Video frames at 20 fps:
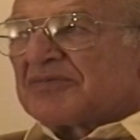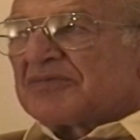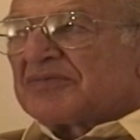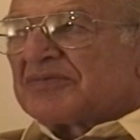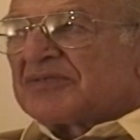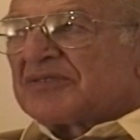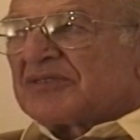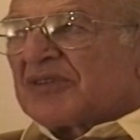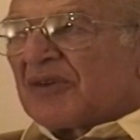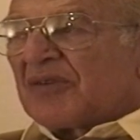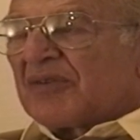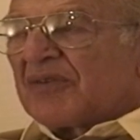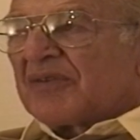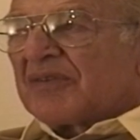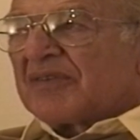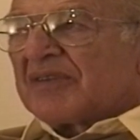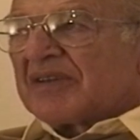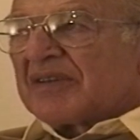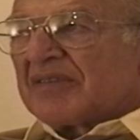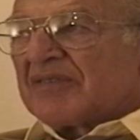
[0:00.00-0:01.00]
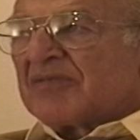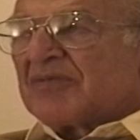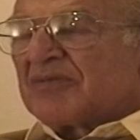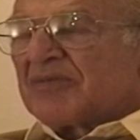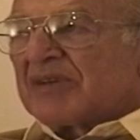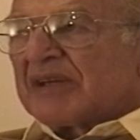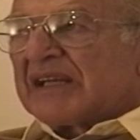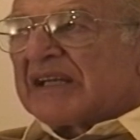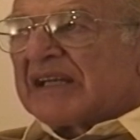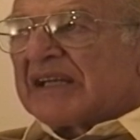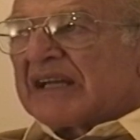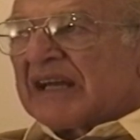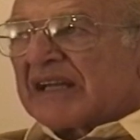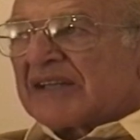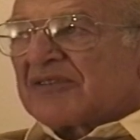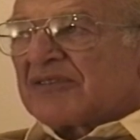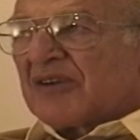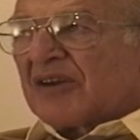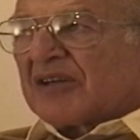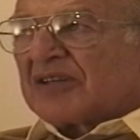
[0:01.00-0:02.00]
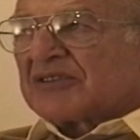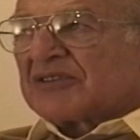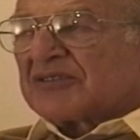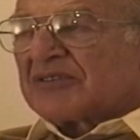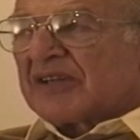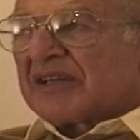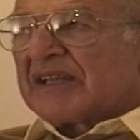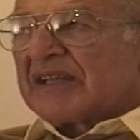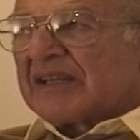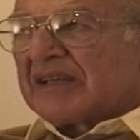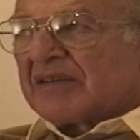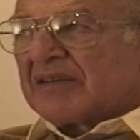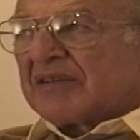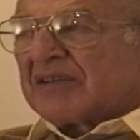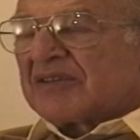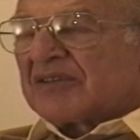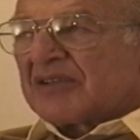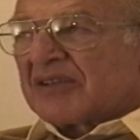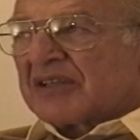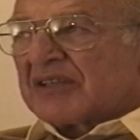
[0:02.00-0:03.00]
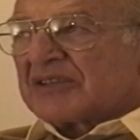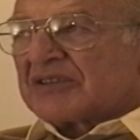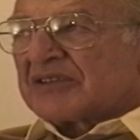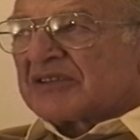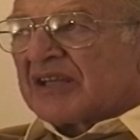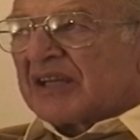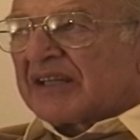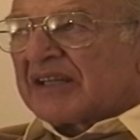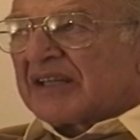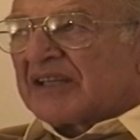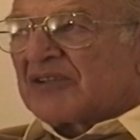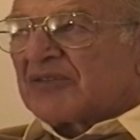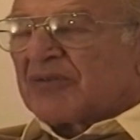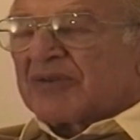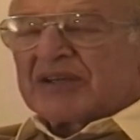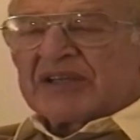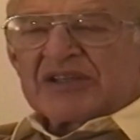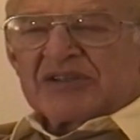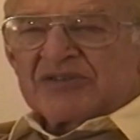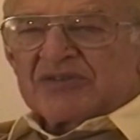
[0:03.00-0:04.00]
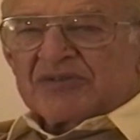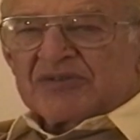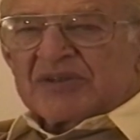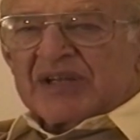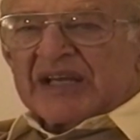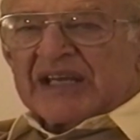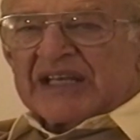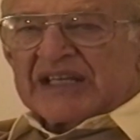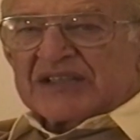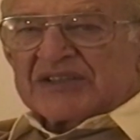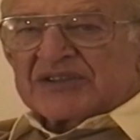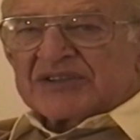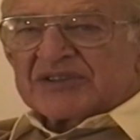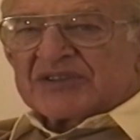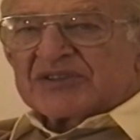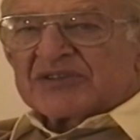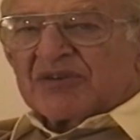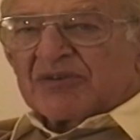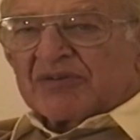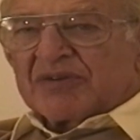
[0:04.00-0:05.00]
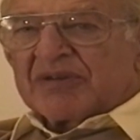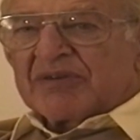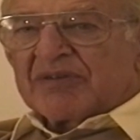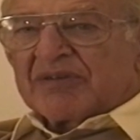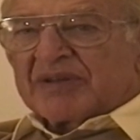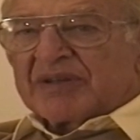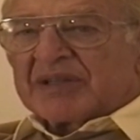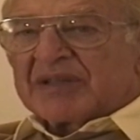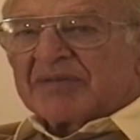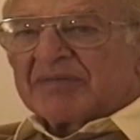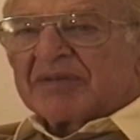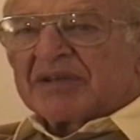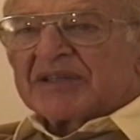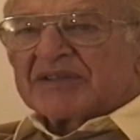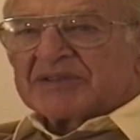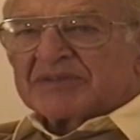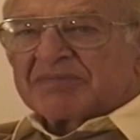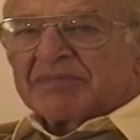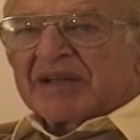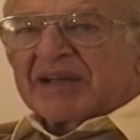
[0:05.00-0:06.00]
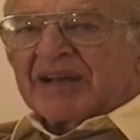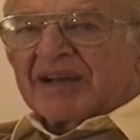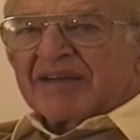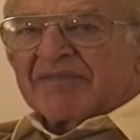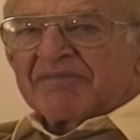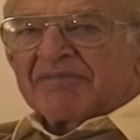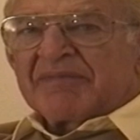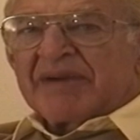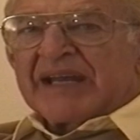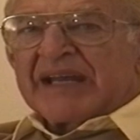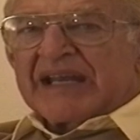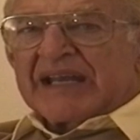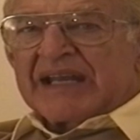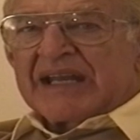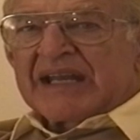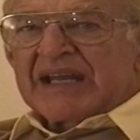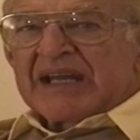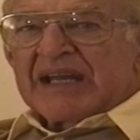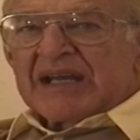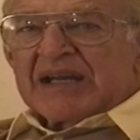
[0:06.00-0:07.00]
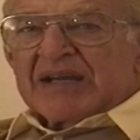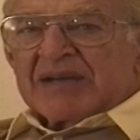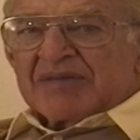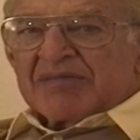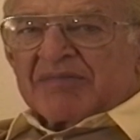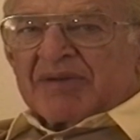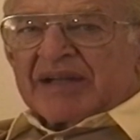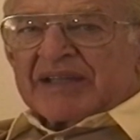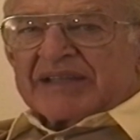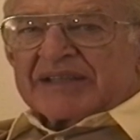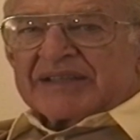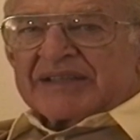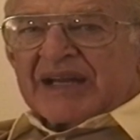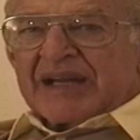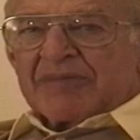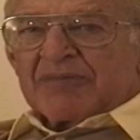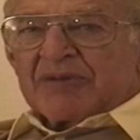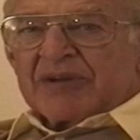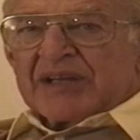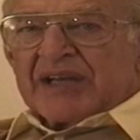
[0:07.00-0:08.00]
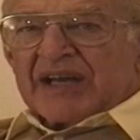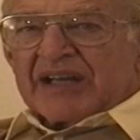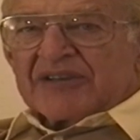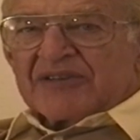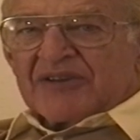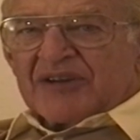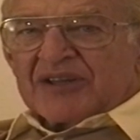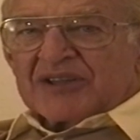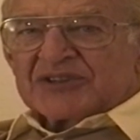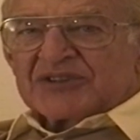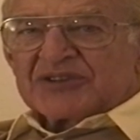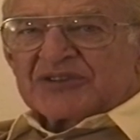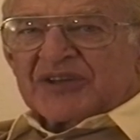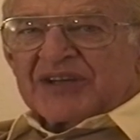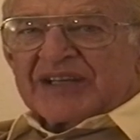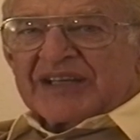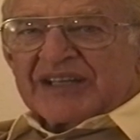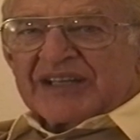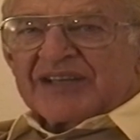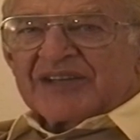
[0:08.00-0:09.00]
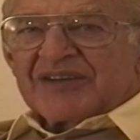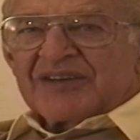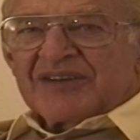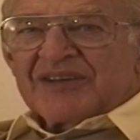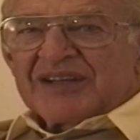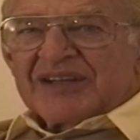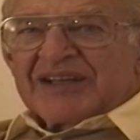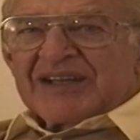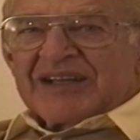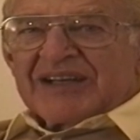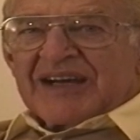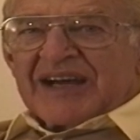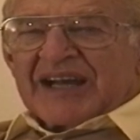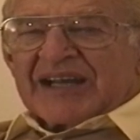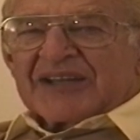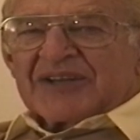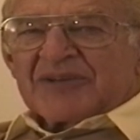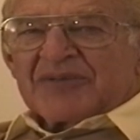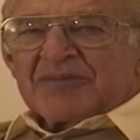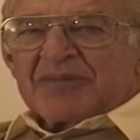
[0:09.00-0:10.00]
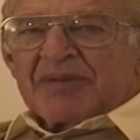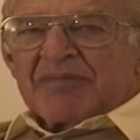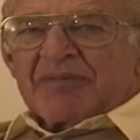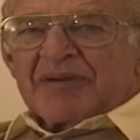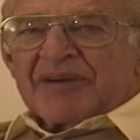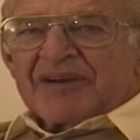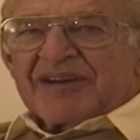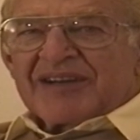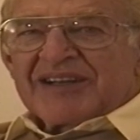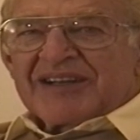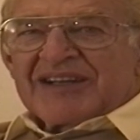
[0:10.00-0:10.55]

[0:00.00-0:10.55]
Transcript: so we got to Australia. It took us, I think, 22 days, and so we were it was middle of May by the time we got to Australia. And I can remember